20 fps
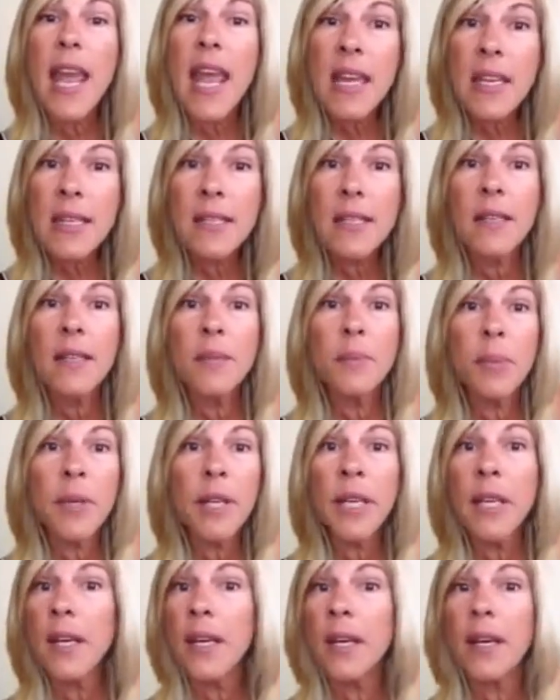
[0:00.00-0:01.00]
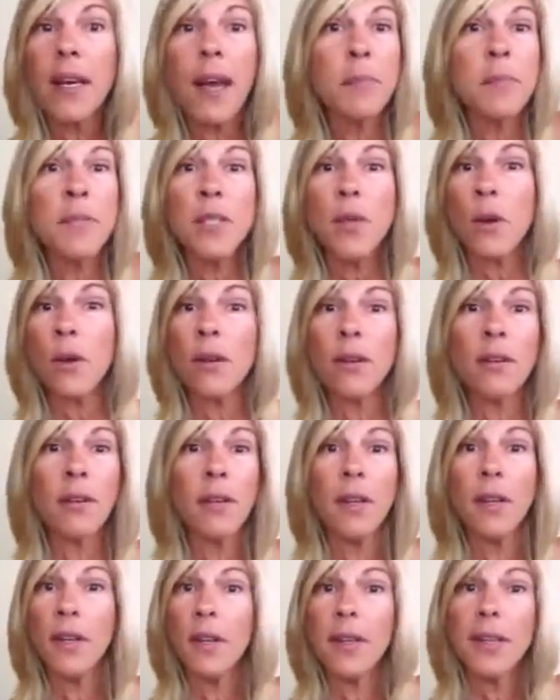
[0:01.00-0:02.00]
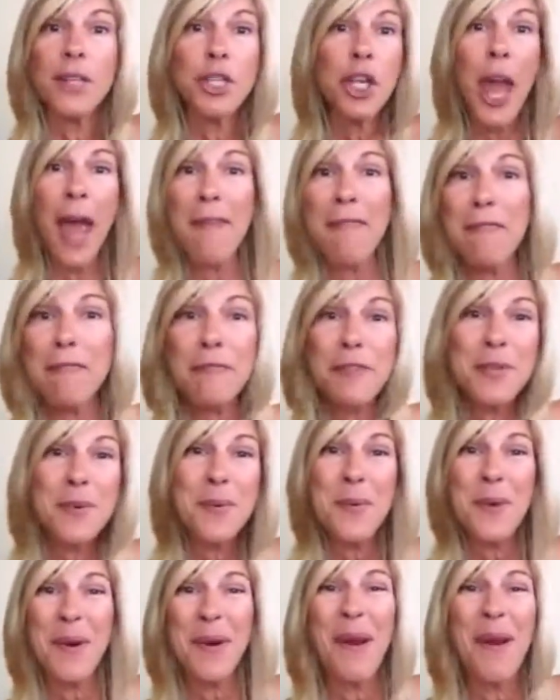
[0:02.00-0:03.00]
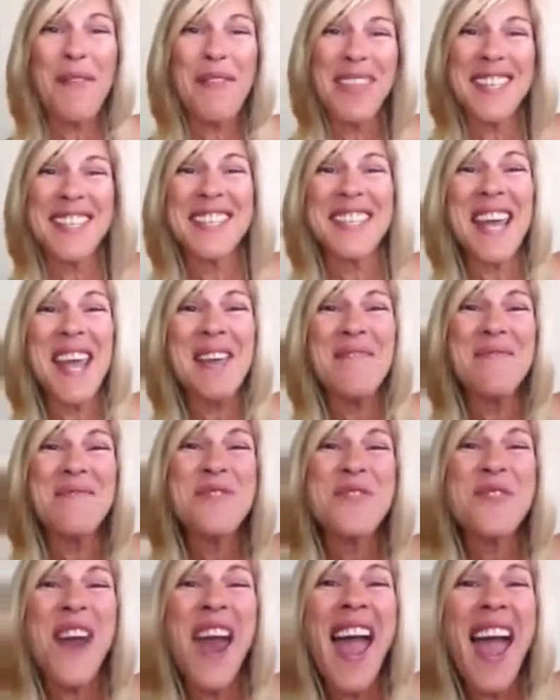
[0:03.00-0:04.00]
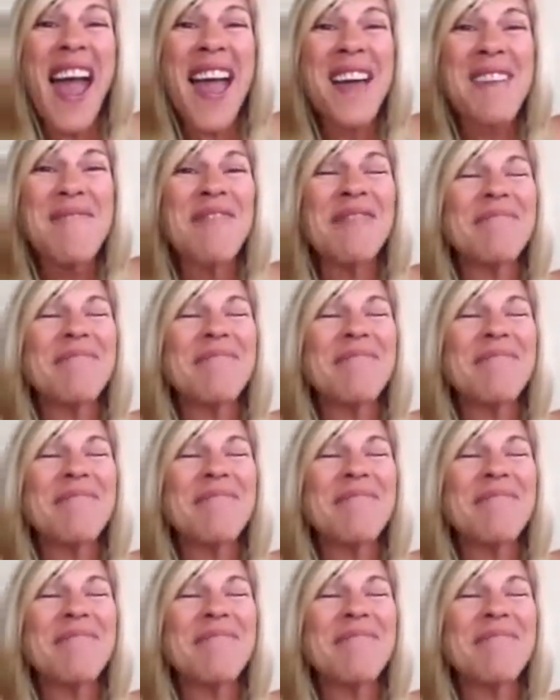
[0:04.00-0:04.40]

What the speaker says: Excellent, Peter. I'm so chuffed we're of the same tribe.